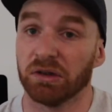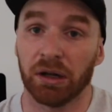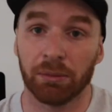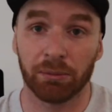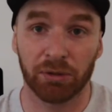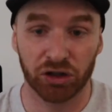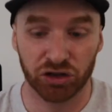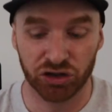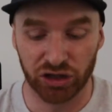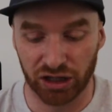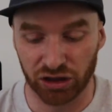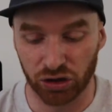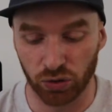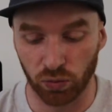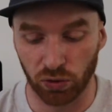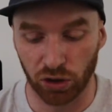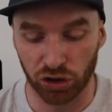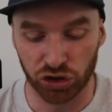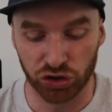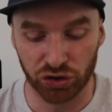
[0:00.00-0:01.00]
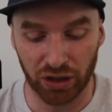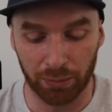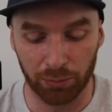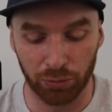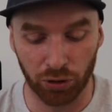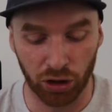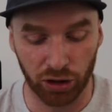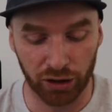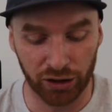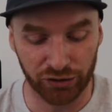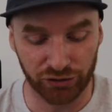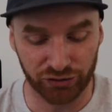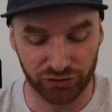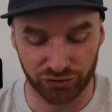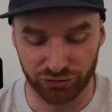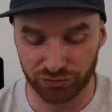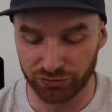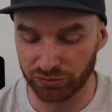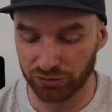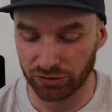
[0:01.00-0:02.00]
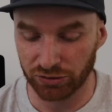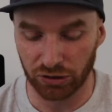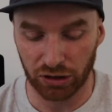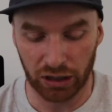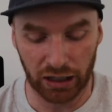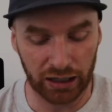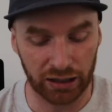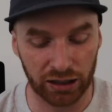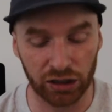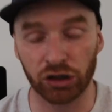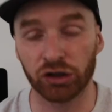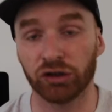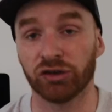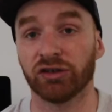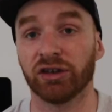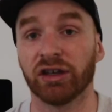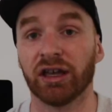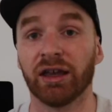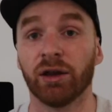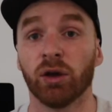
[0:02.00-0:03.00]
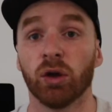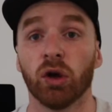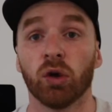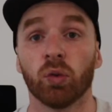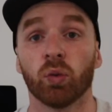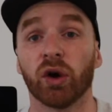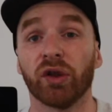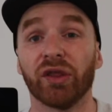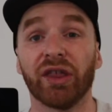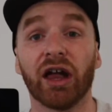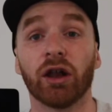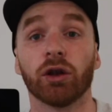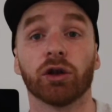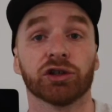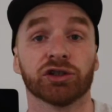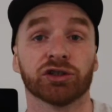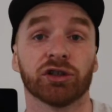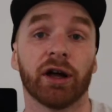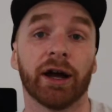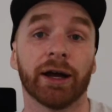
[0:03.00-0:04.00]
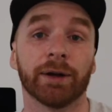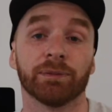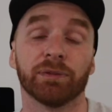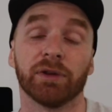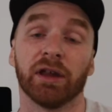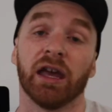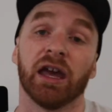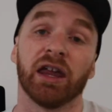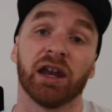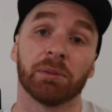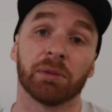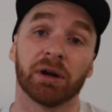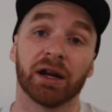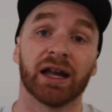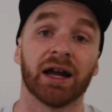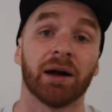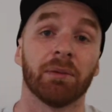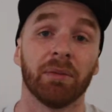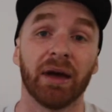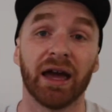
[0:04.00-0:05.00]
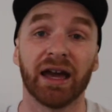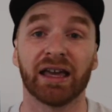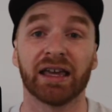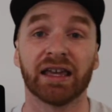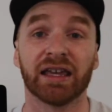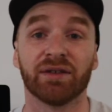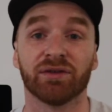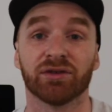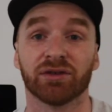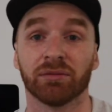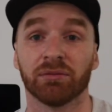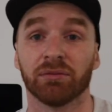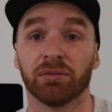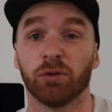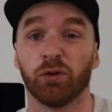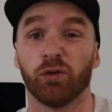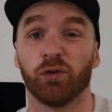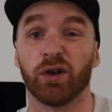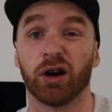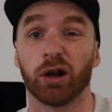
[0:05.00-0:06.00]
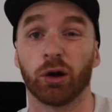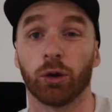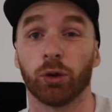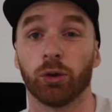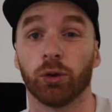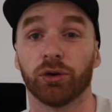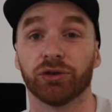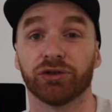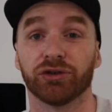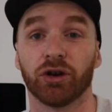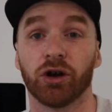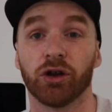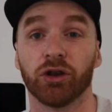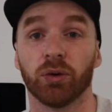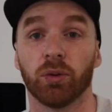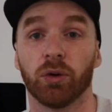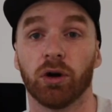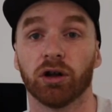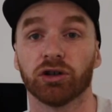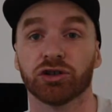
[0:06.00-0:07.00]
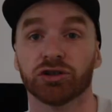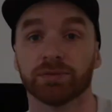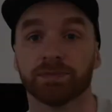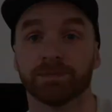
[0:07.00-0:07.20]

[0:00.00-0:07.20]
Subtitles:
I'm going to chuck the watch strap on and let you see what that looks like, and I'm going to come back and give some final thoughts on the watch.